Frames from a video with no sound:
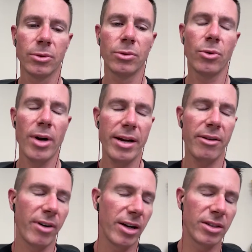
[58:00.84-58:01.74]
Great
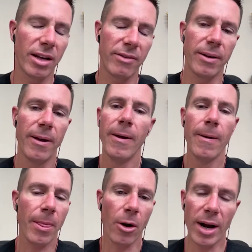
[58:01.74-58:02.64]
advice. Love it.
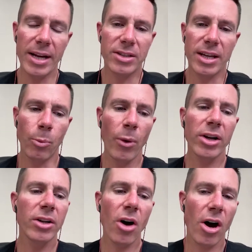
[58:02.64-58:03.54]
All right. And where
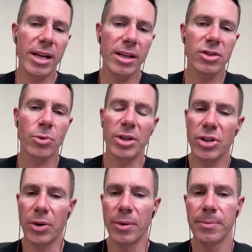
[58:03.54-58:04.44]
can the audience reach you?